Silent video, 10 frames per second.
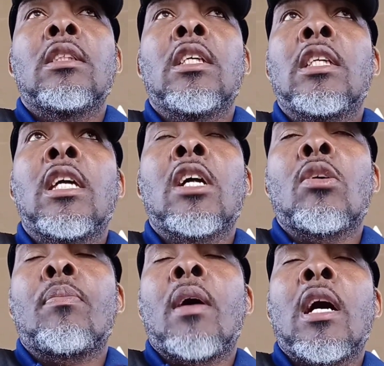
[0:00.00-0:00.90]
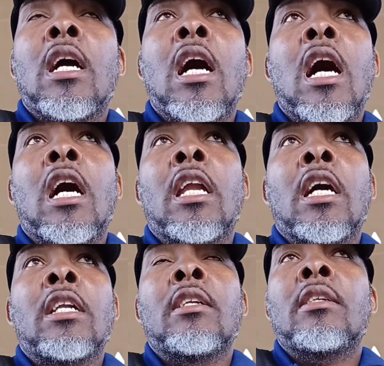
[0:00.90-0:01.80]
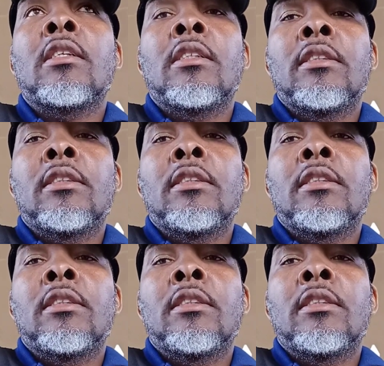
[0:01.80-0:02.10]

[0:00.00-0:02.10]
did get up and gone and